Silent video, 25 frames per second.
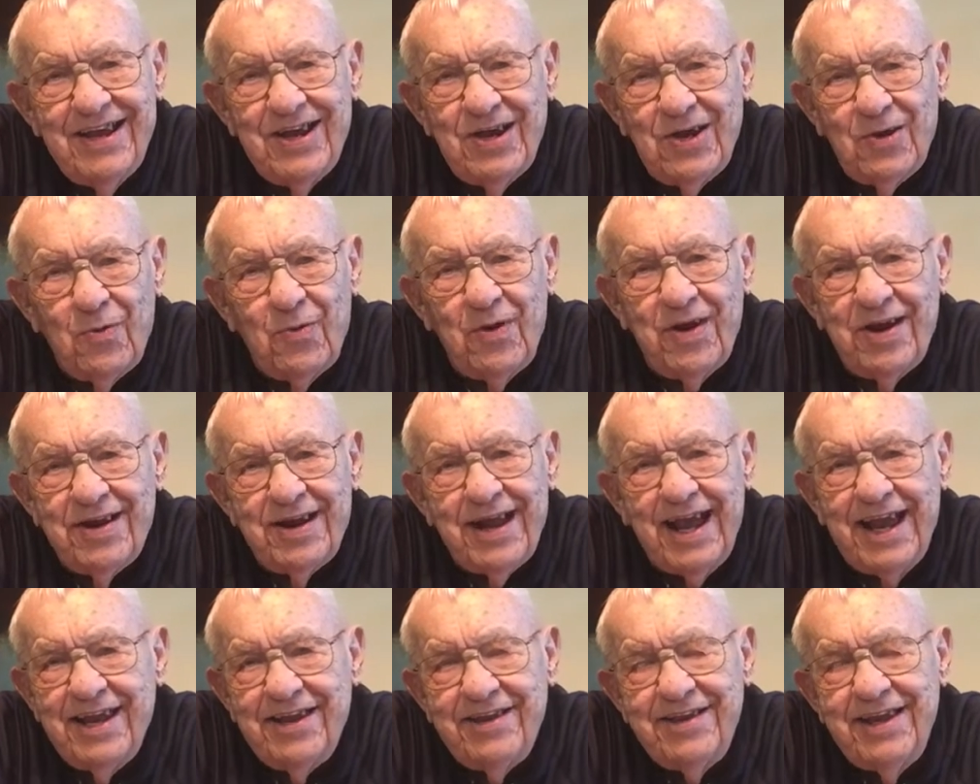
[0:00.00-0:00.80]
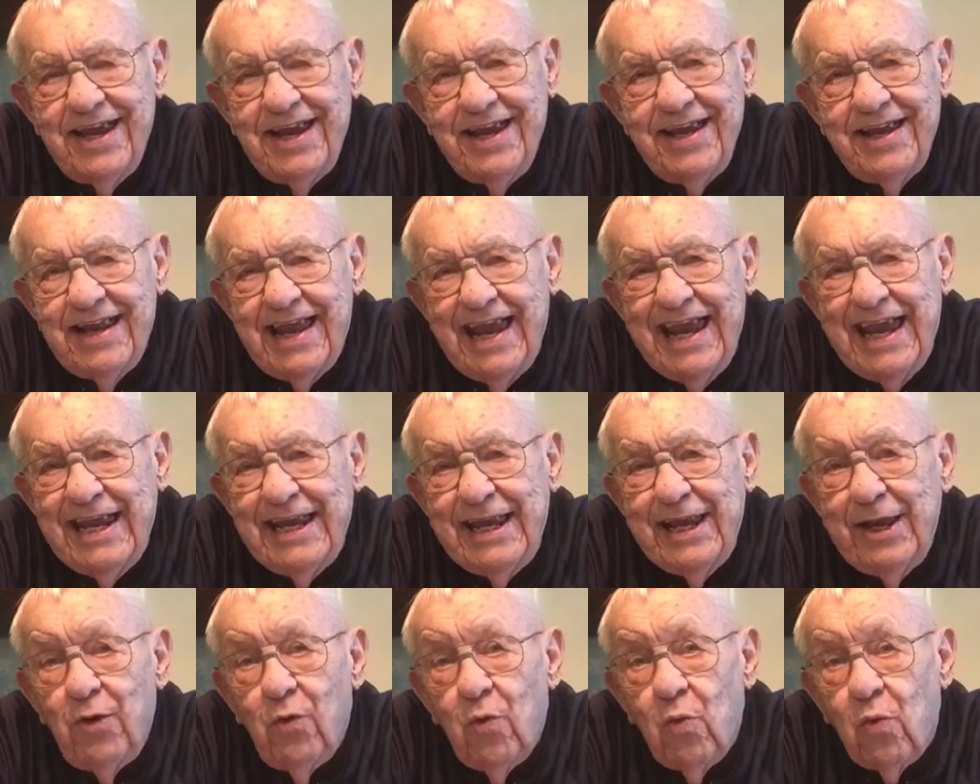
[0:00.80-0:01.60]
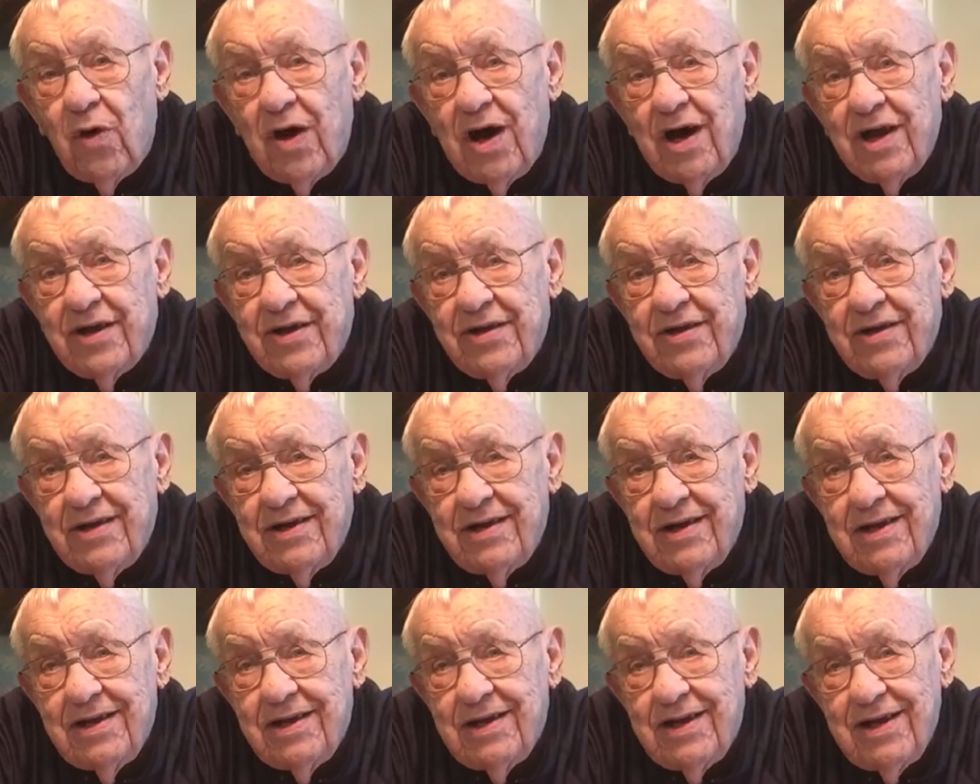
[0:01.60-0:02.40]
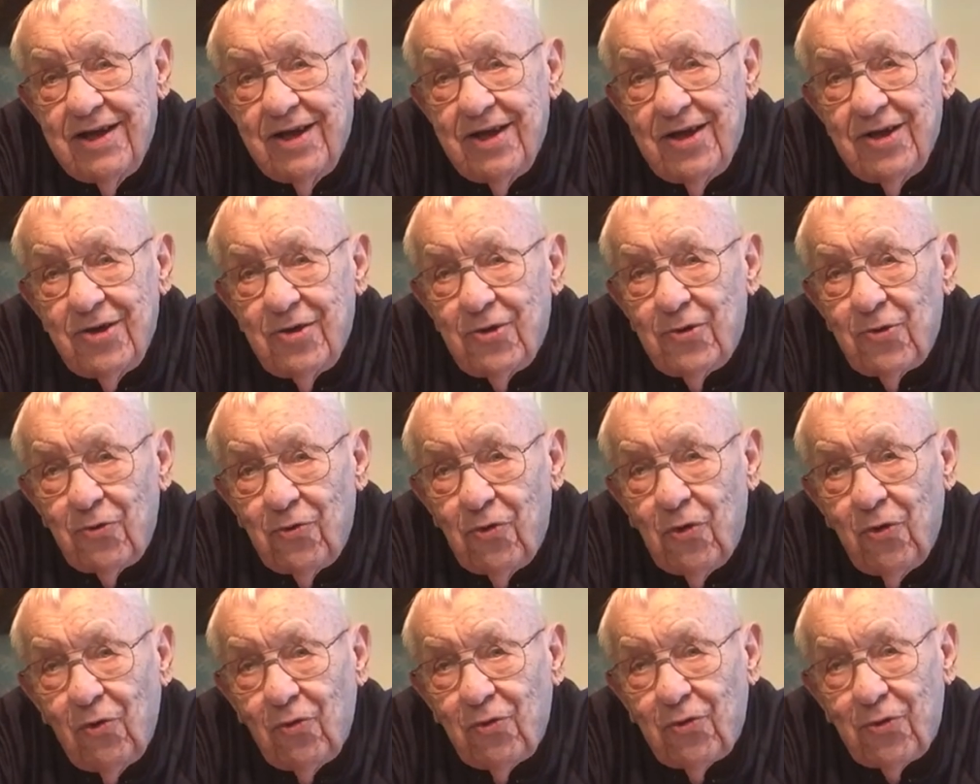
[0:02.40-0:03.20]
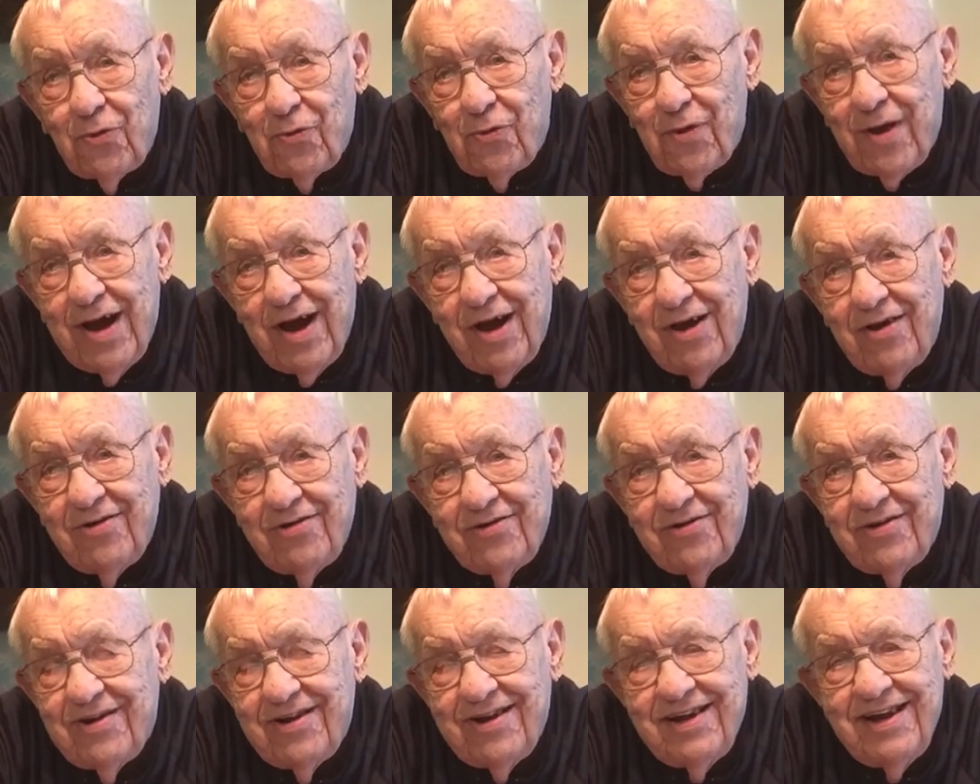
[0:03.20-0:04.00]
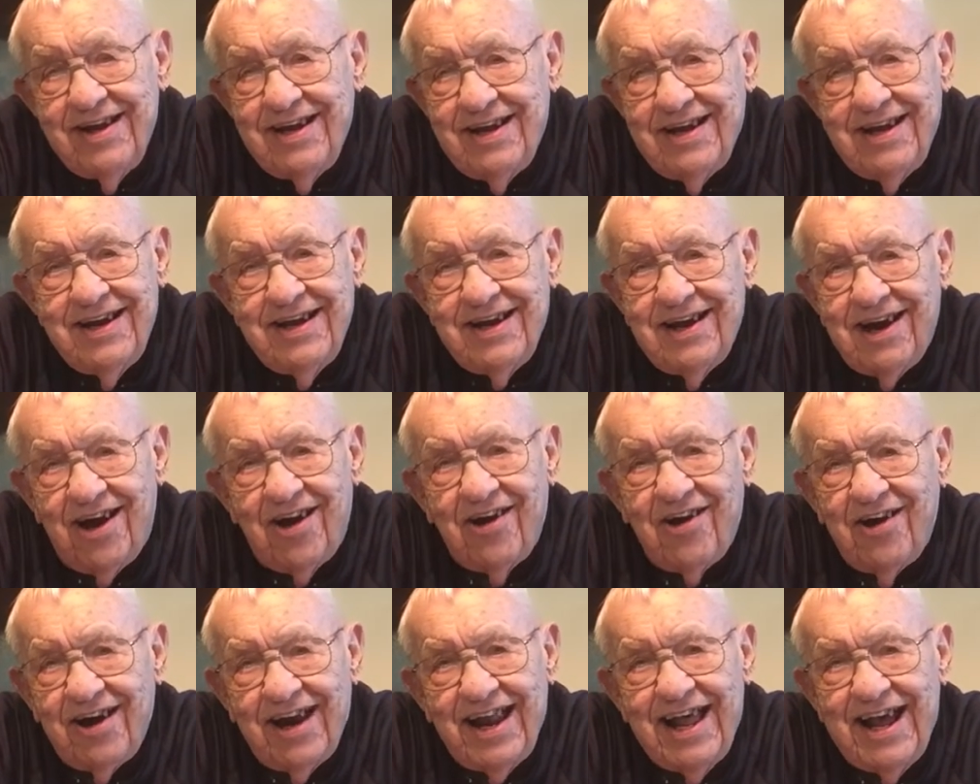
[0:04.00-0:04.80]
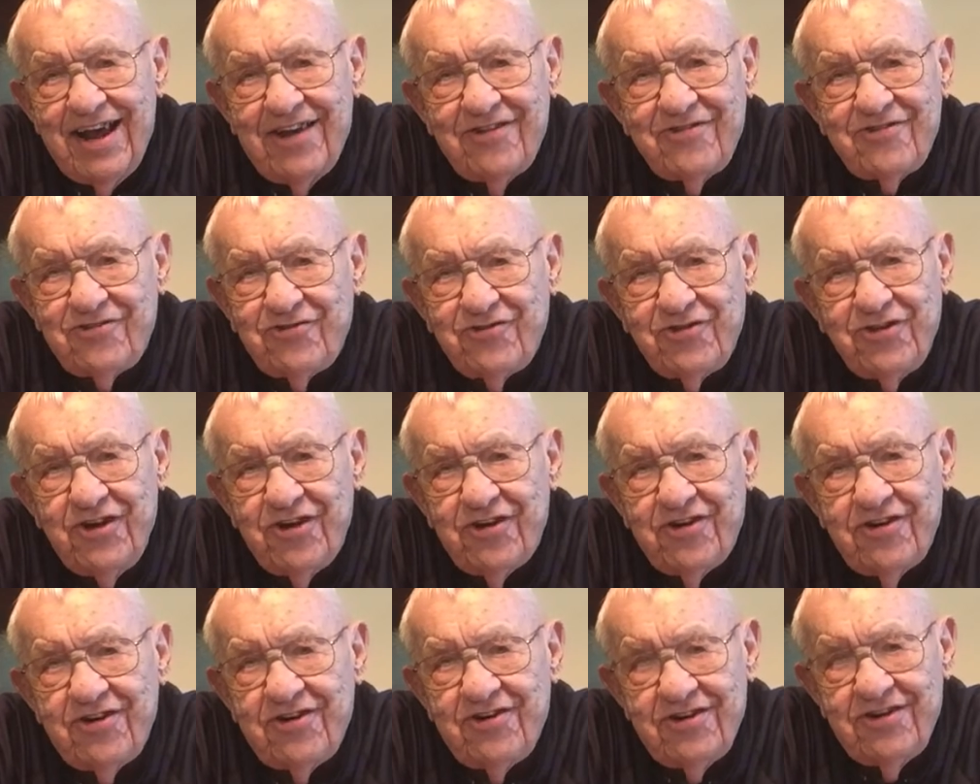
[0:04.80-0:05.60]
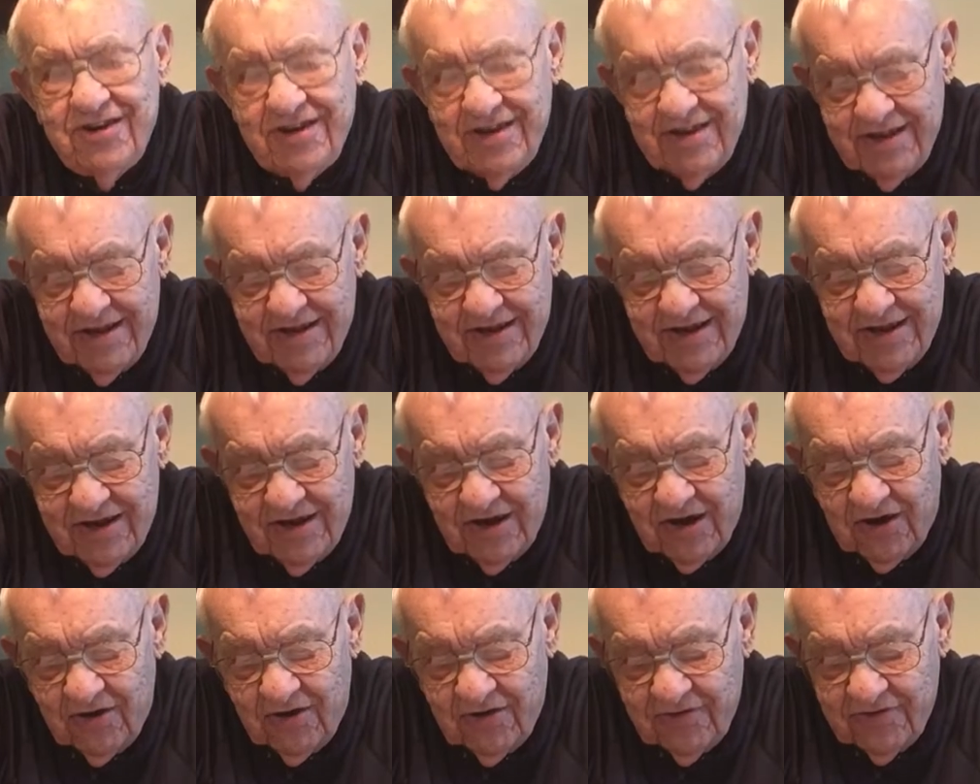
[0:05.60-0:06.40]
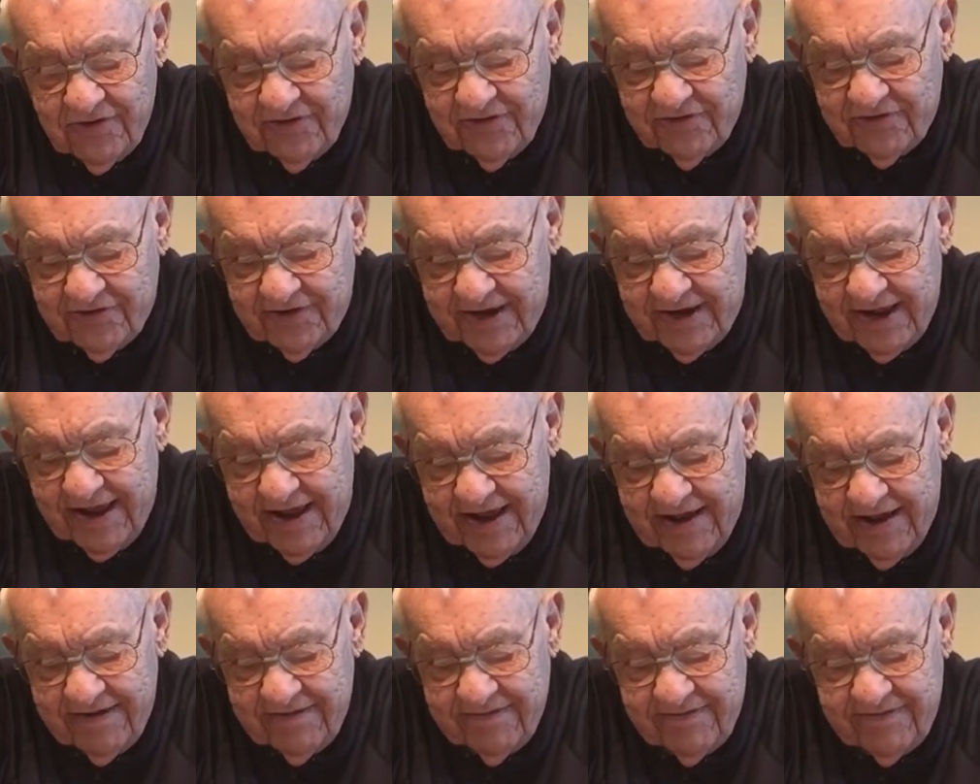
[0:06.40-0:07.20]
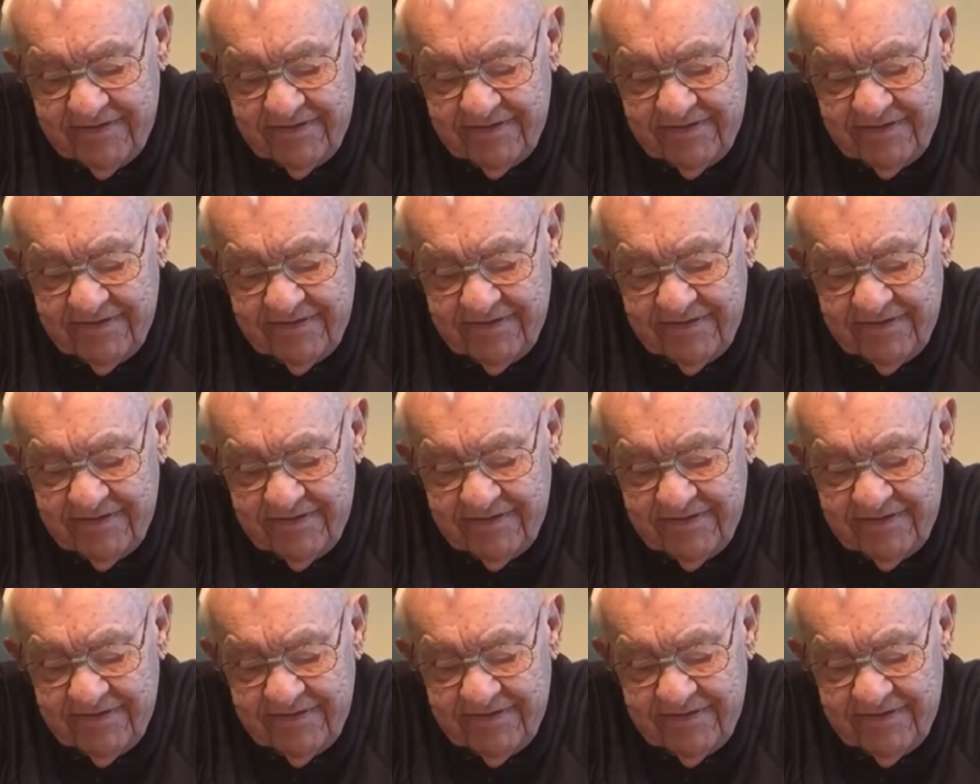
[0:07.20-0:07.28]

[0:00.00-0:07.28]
when 1981 rolled around, our last year on the staff.